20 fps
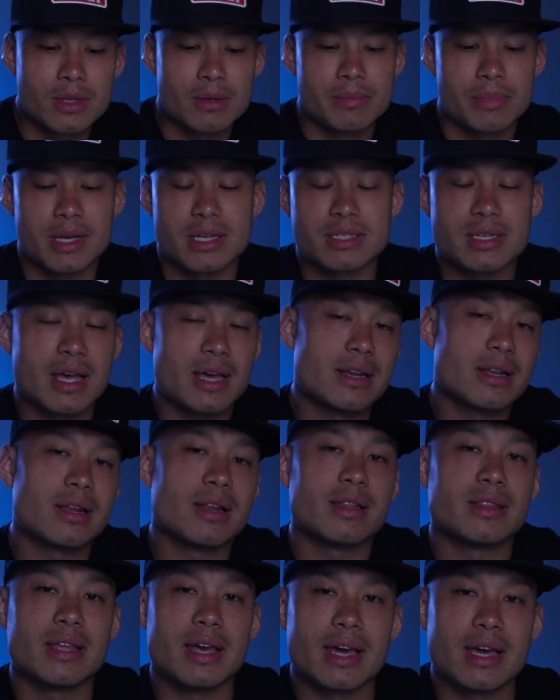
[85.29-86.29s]
because at the end of
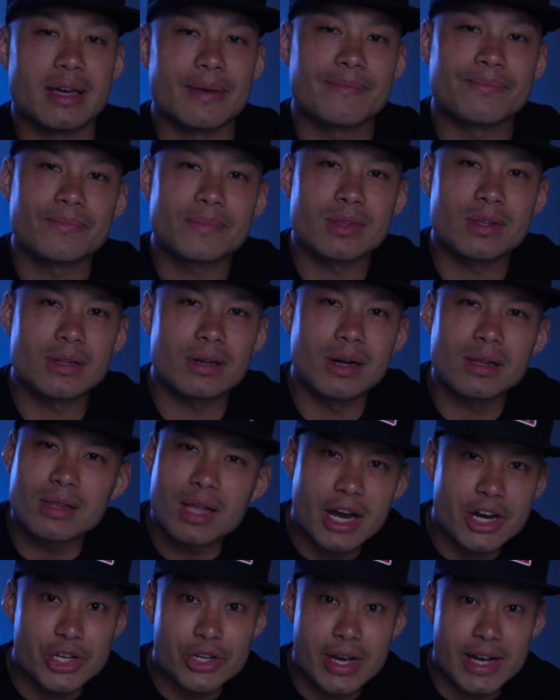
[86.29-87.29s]
the day, a
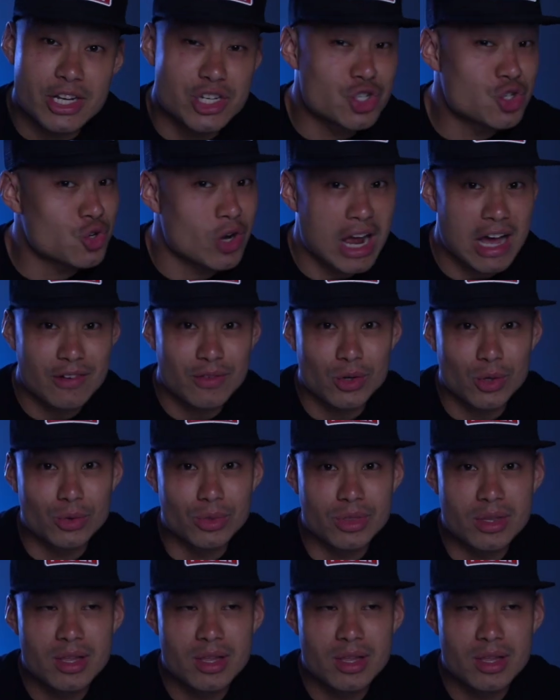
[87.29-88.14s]
lot of you guys traveled